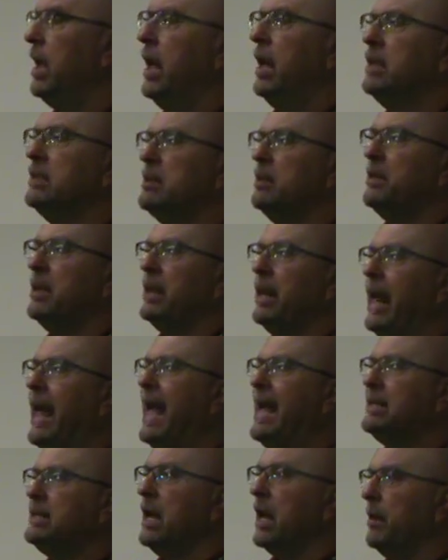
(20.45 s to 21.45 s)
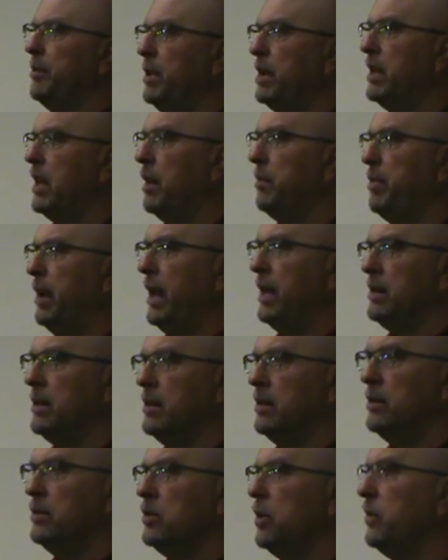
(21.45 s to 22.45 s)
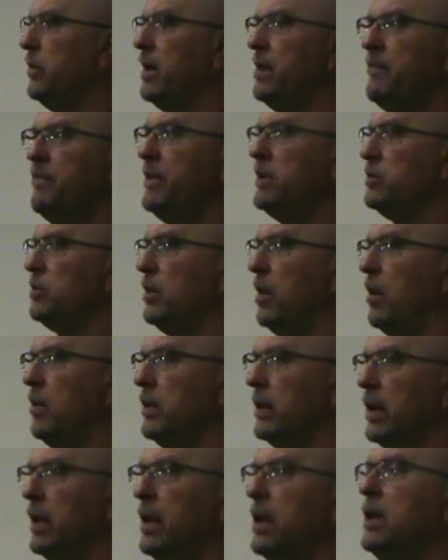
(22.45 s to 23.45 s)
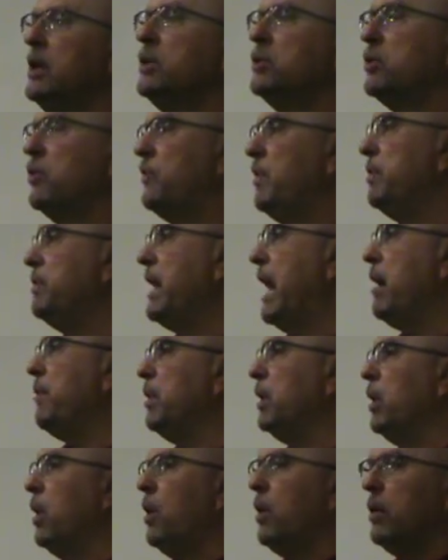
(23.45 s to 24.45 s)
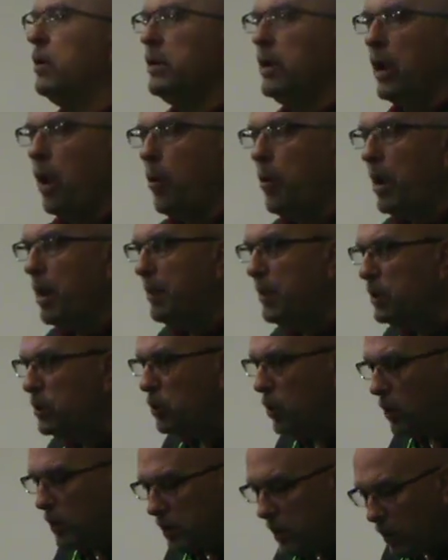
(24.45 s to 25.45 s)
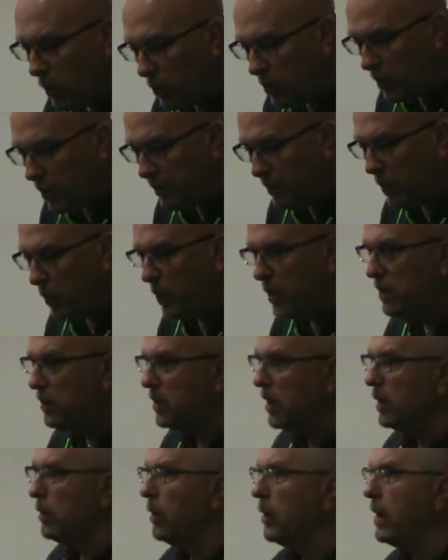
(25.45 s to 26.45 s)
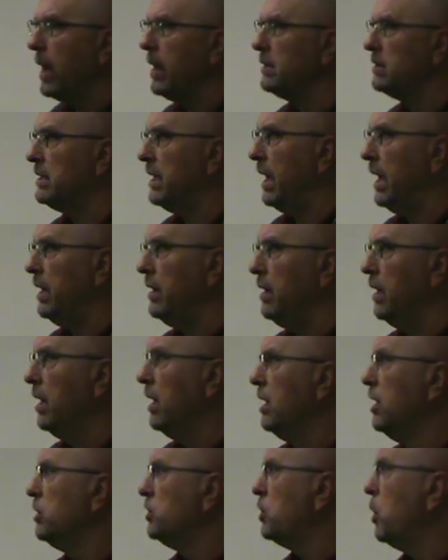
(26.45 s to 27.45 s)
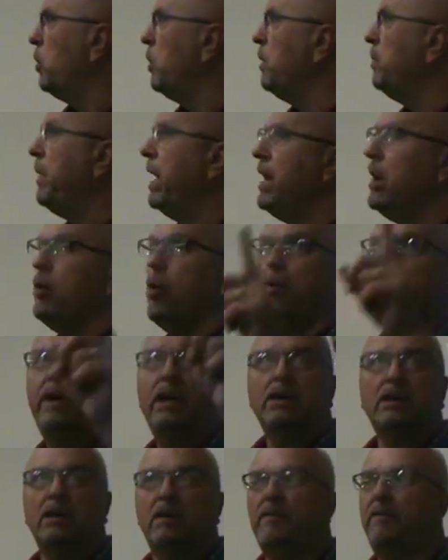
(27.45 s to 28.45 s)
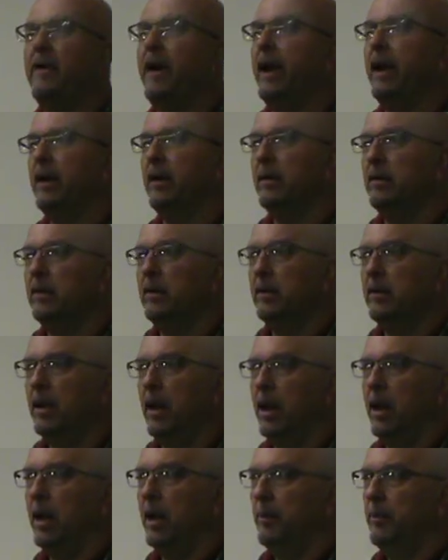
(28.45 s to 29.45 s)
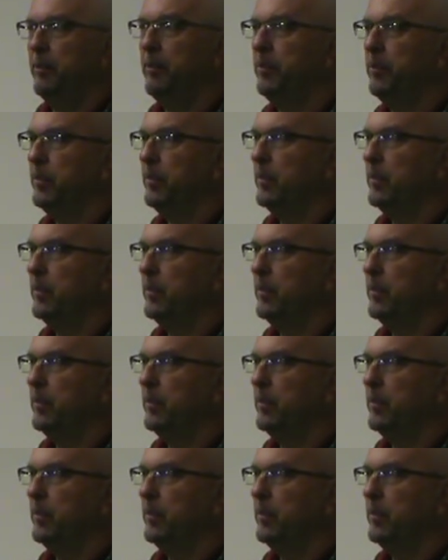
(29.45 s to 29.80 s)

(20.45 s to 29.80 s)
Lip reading: and something that has not been kept painted. So they're visual only. So from down below, or they open up a door and they open up a window and they look outside. So we may go over here to the fire